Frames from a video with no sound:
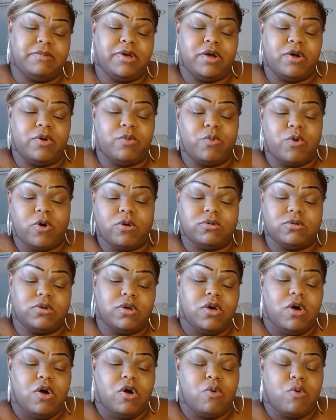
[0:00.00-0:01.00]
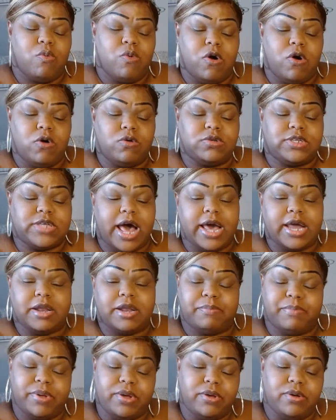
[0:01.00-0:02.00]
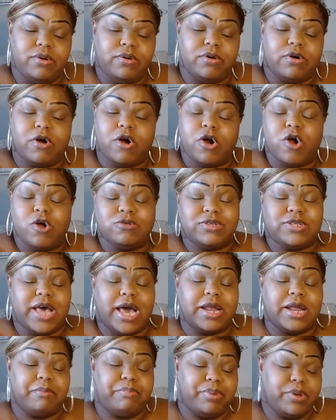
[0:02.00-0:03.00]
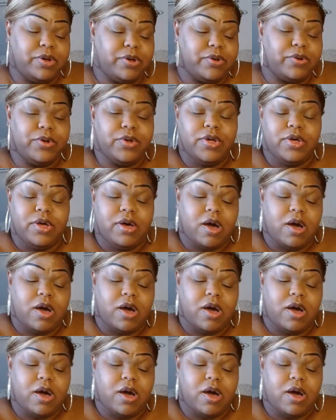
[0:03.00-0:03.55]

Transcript: I'm hearing road, roadside appeal, curb side appeal.